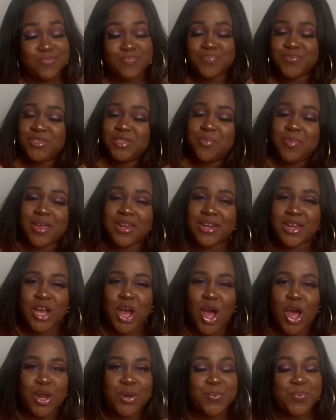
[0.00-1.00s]
depending
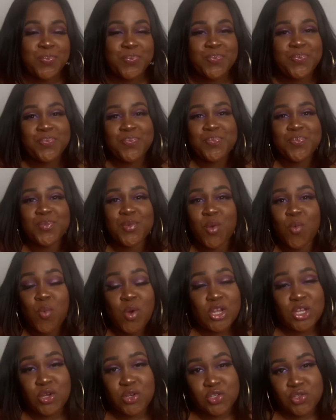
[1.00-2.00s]
on
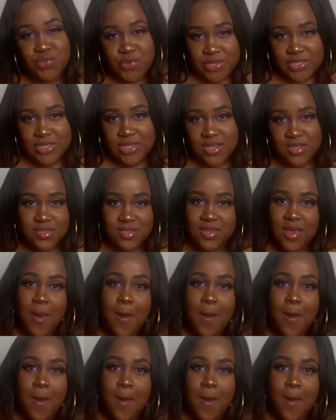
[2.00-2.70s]
what your choice is.